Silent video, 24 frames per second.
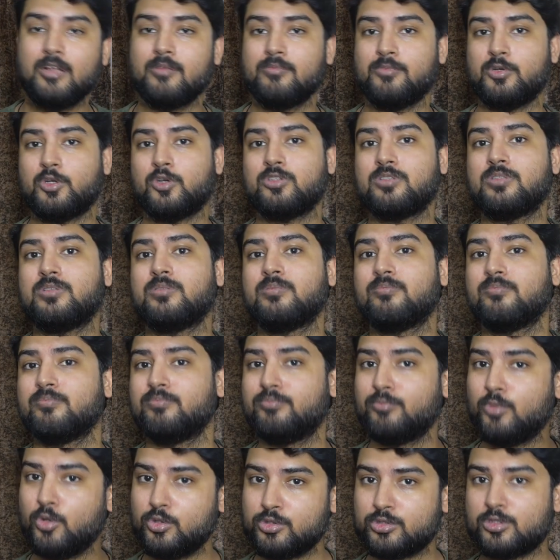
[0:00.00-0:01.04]
because
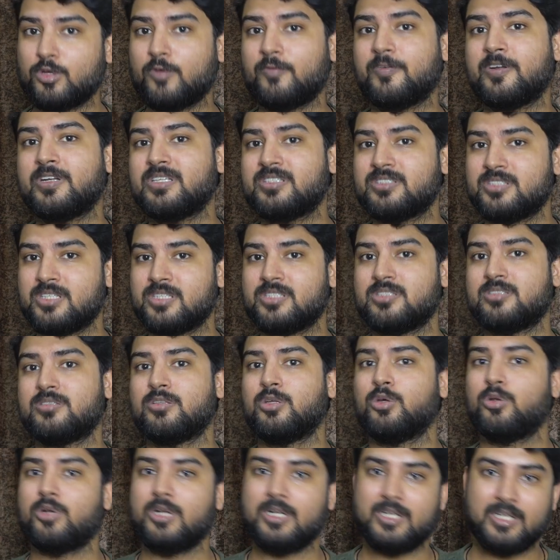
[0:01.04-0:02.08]
most of it is just
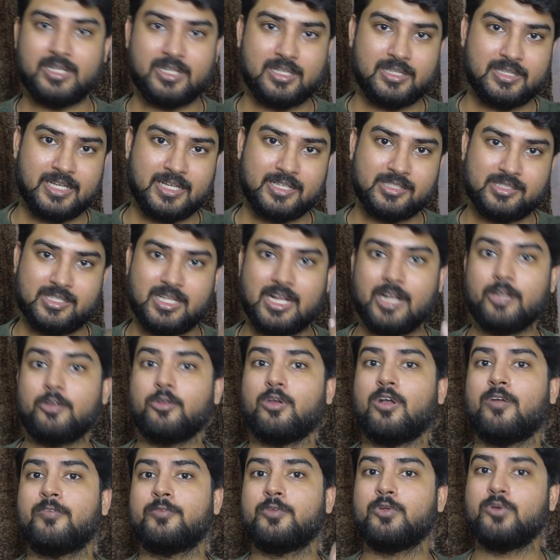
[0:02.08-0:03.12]
theoretical things that you
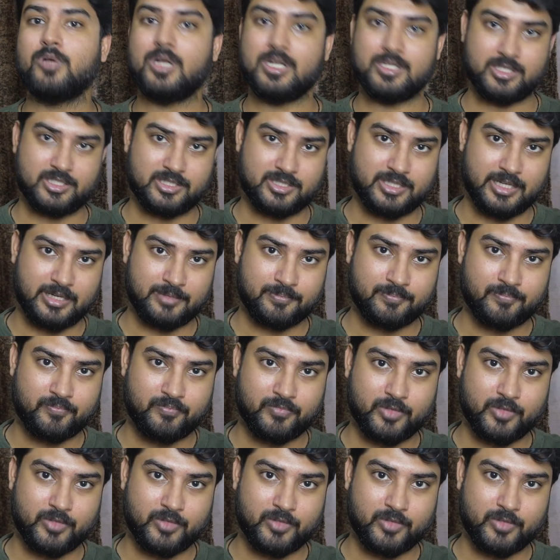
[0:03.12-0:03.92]
have to understand